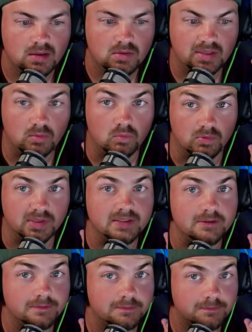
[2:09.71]
like really
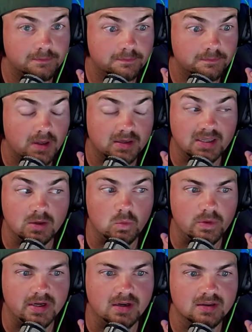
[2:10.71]
fucking
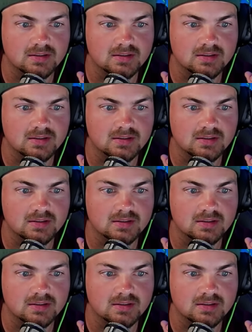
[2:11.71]
weird.